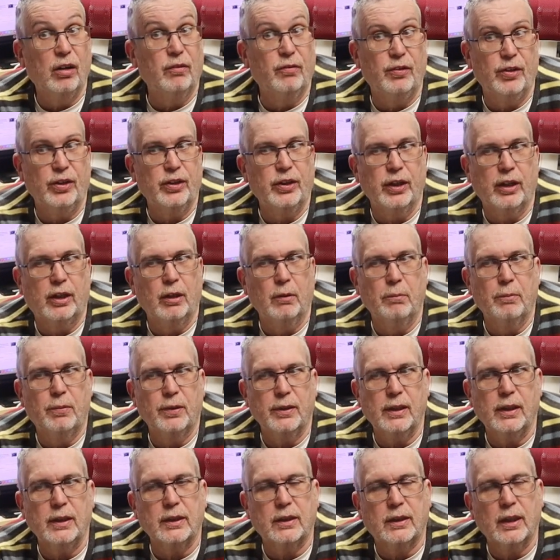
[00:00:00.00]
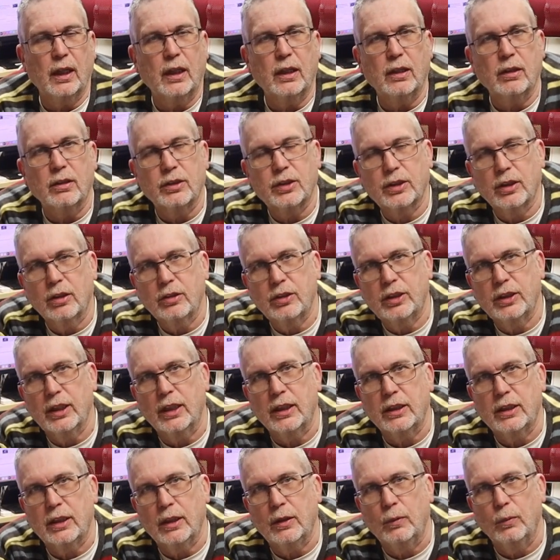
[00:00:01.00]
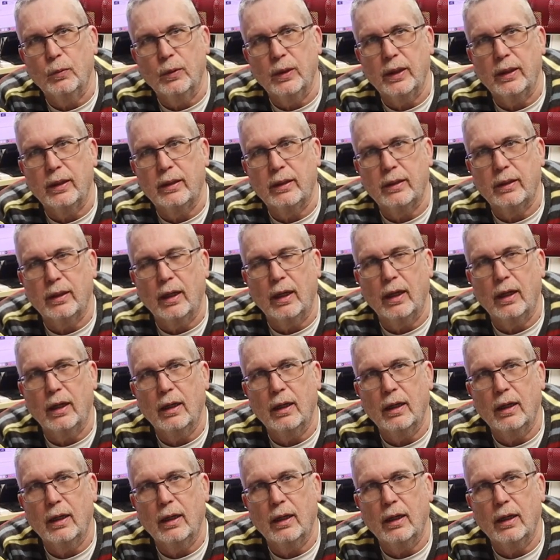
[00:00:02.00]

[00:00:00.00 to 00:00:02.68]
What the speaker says: of the other companies that are associated with